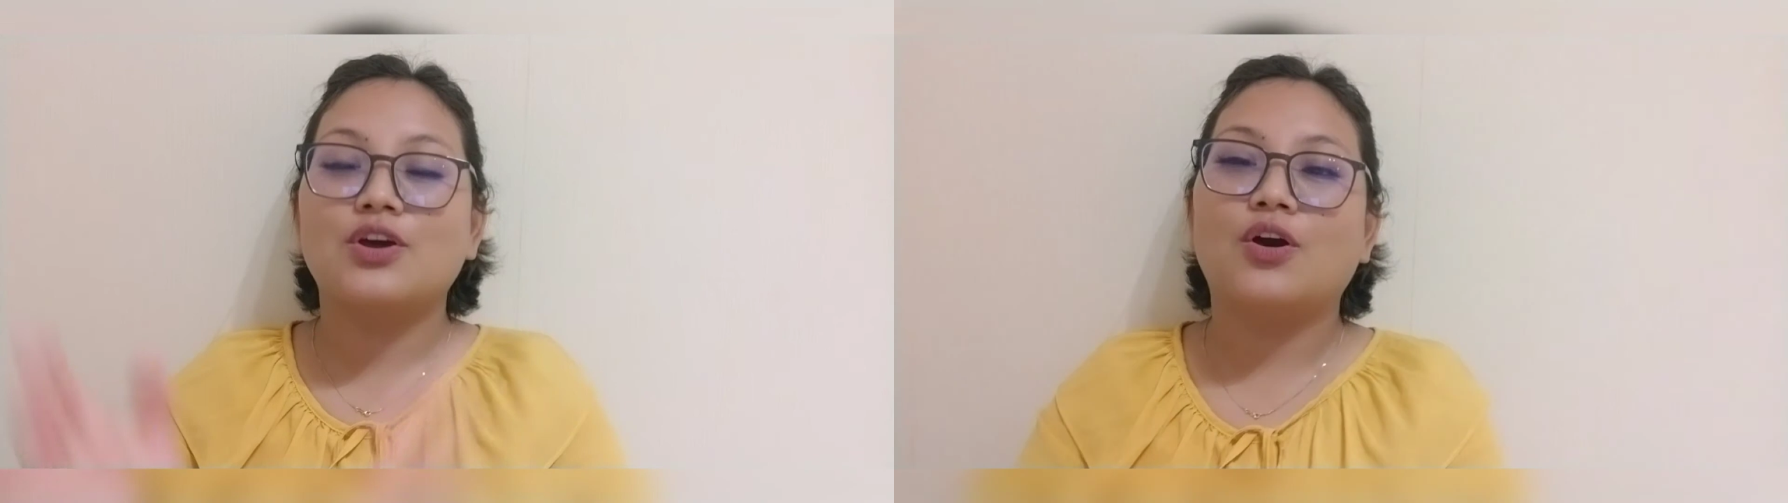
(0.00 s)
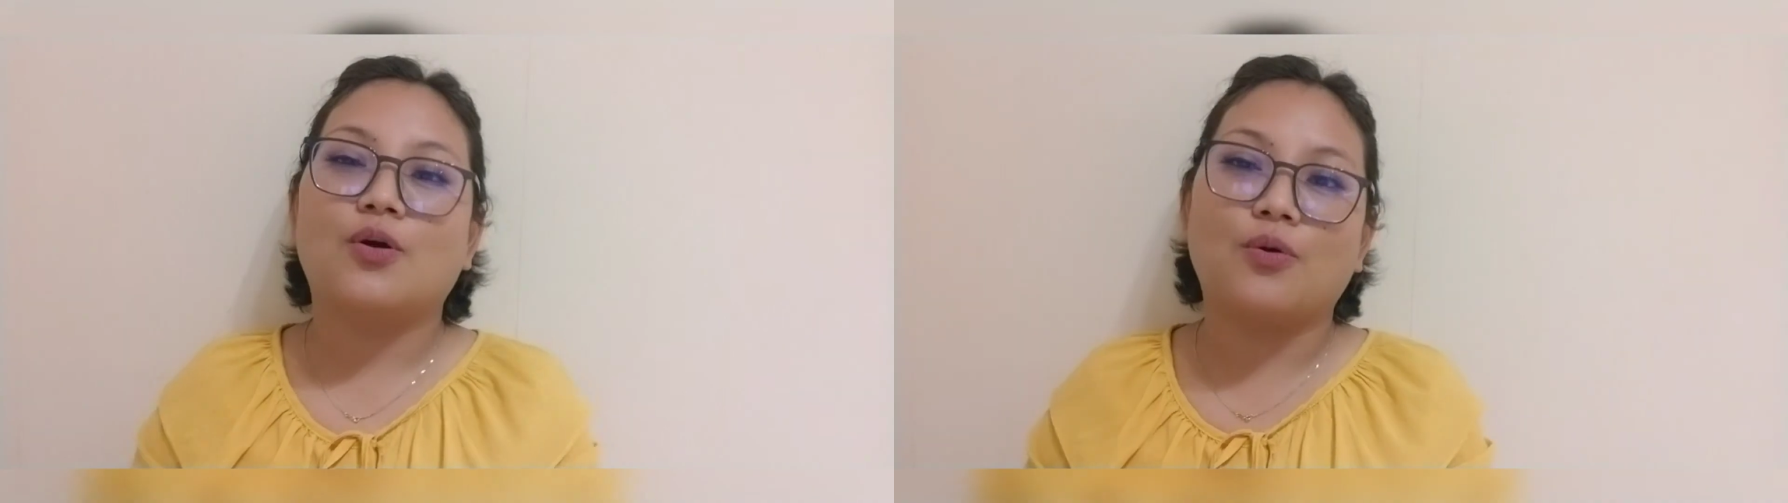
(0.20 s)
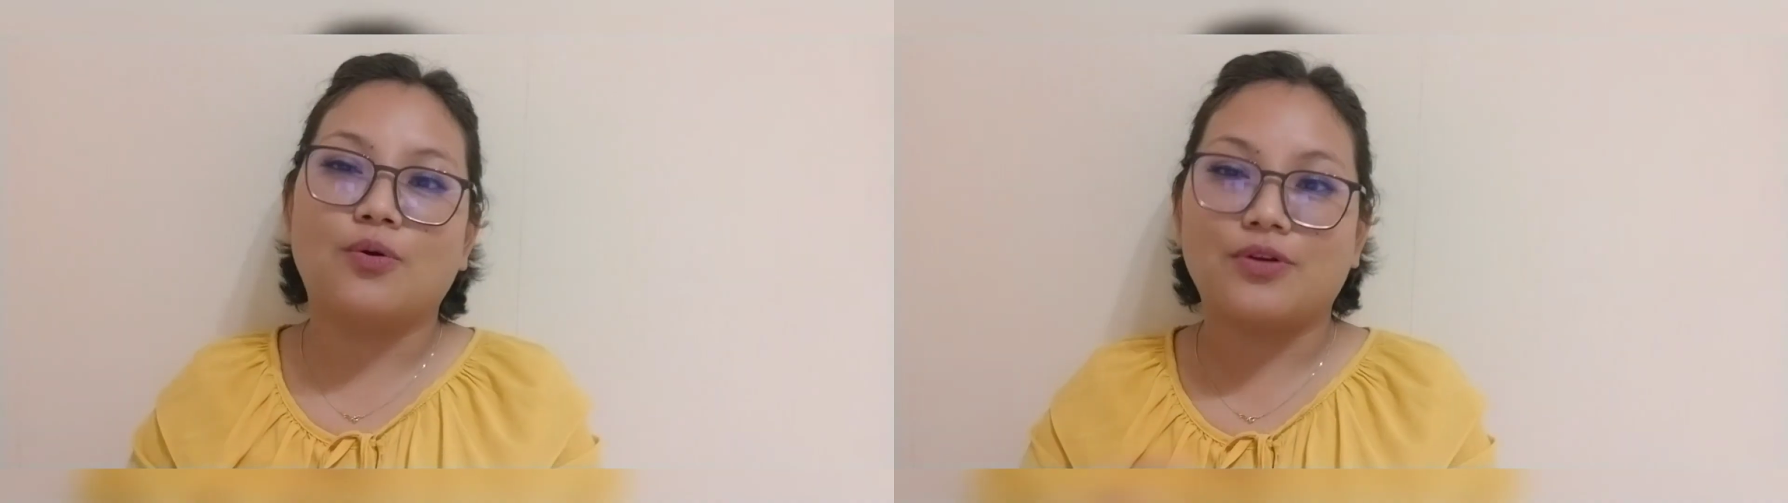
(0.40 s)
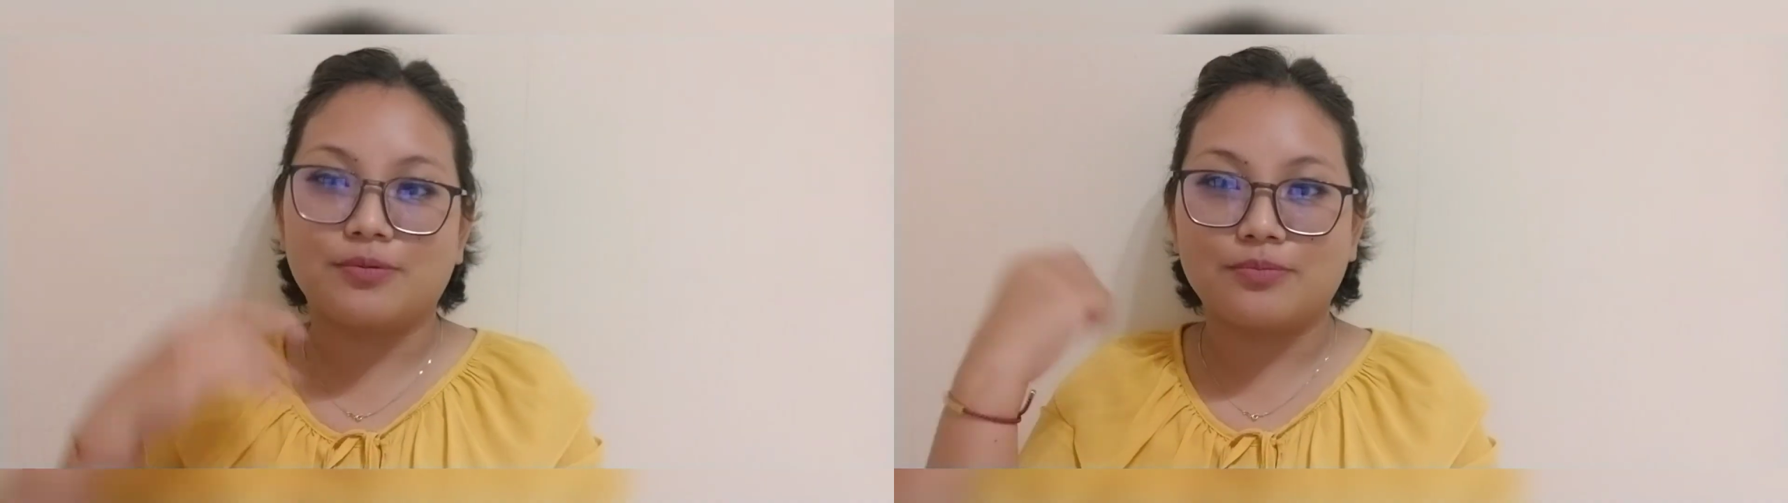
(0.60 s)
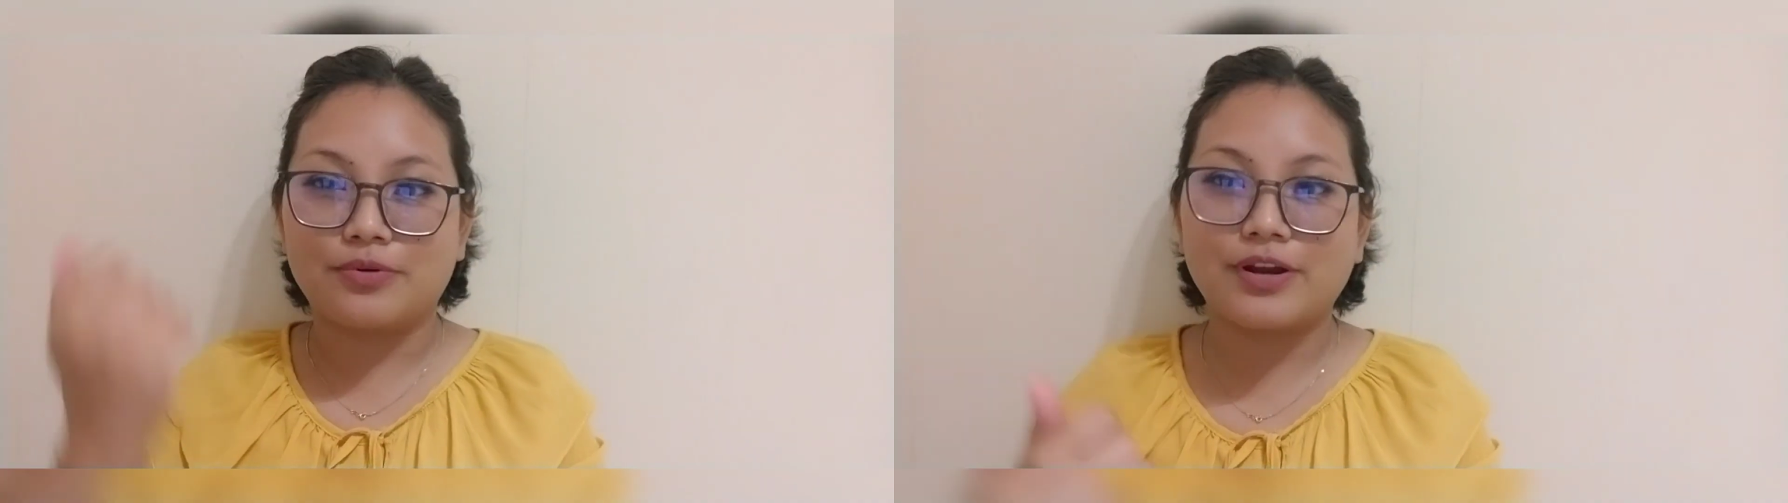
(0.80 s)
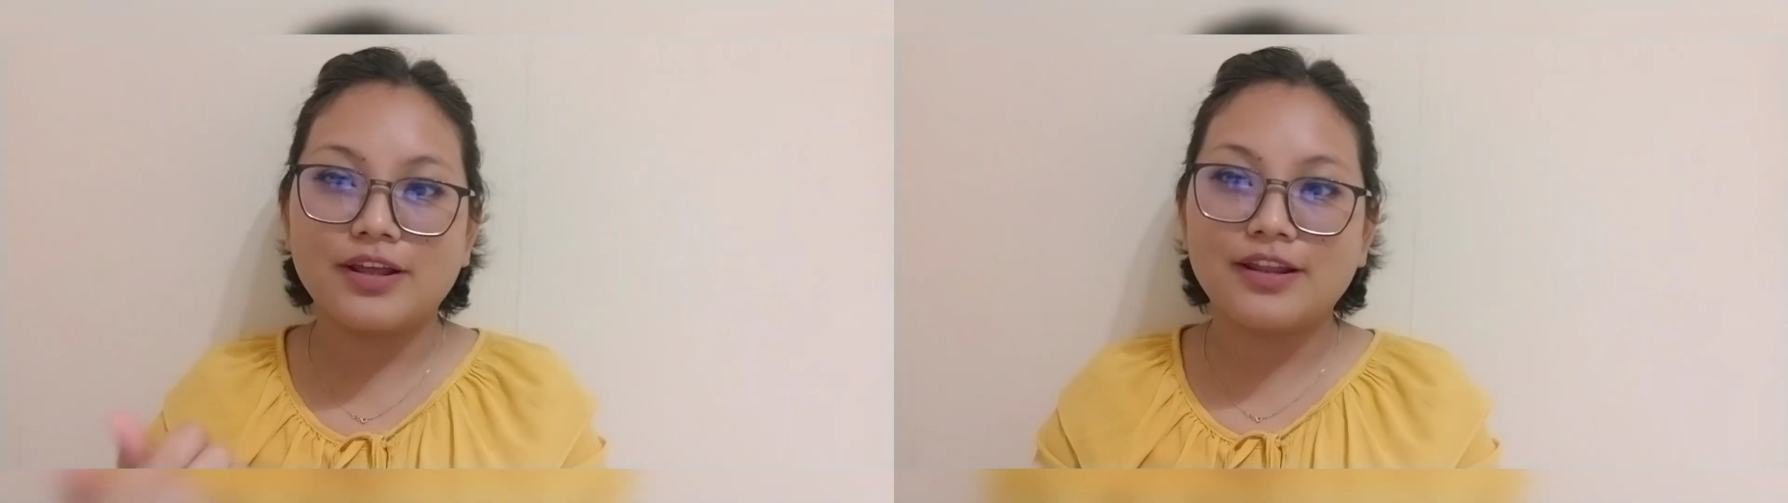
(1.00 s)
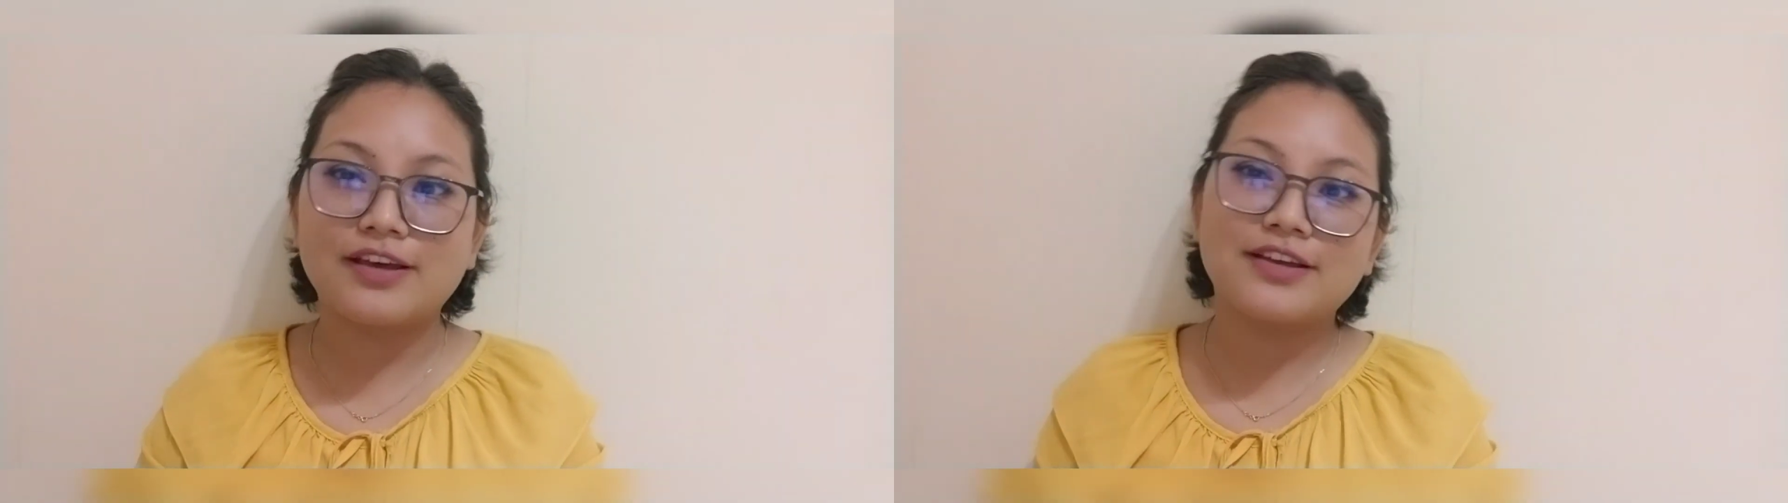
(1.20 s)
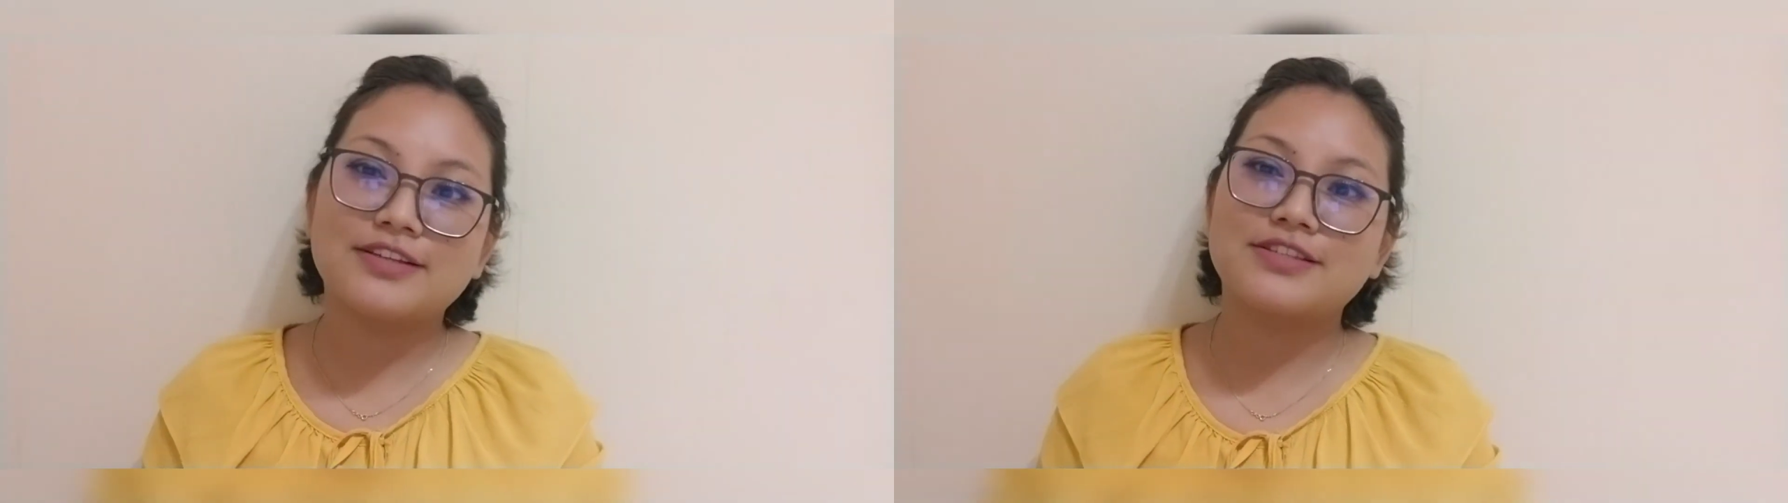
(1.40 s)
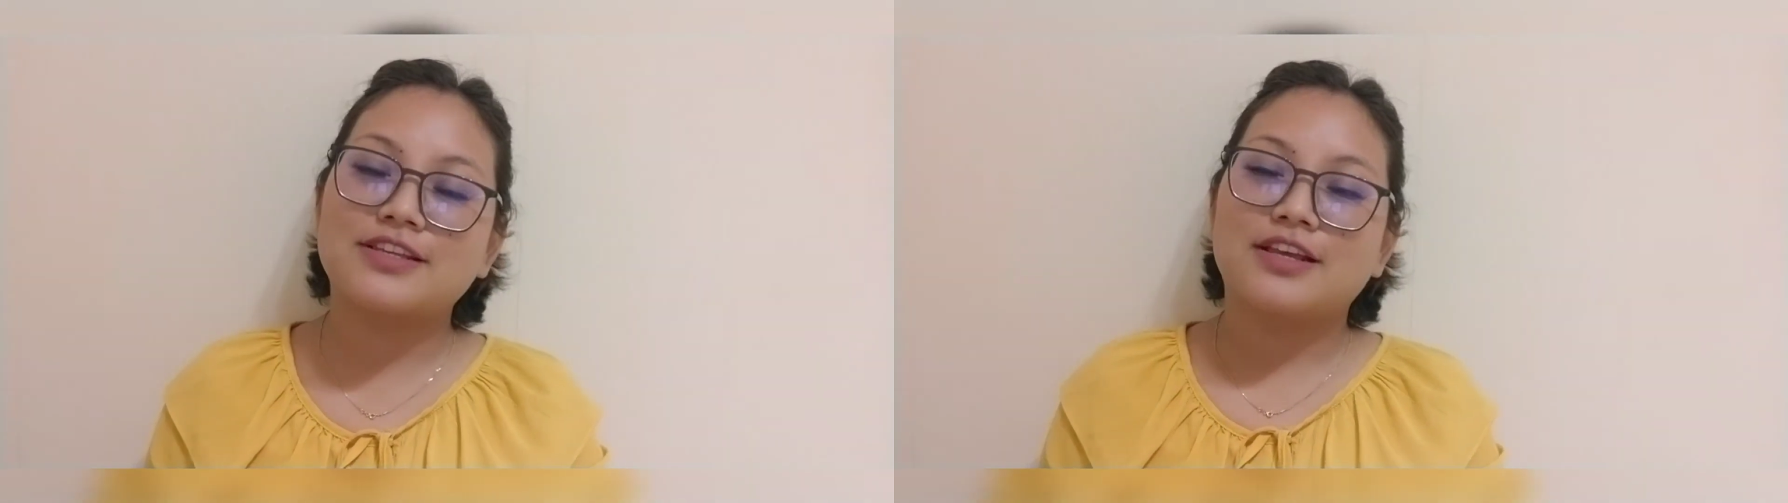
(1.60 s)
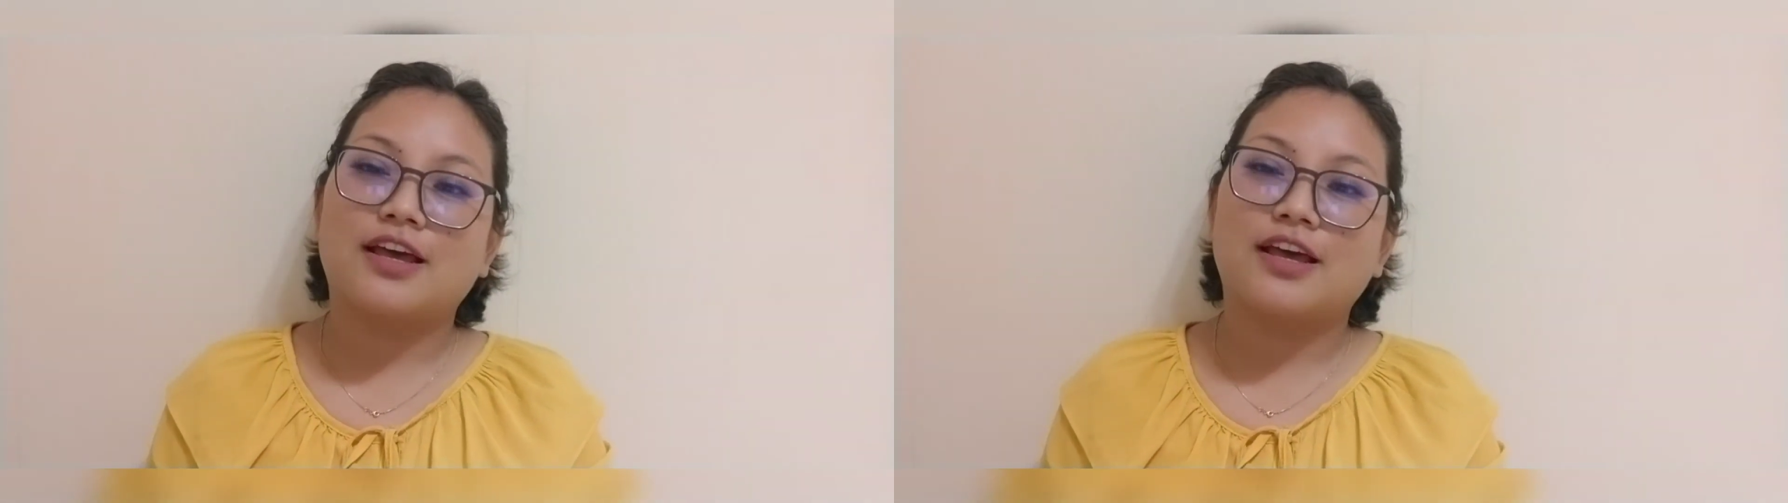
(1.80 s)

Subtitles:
or umbrellas.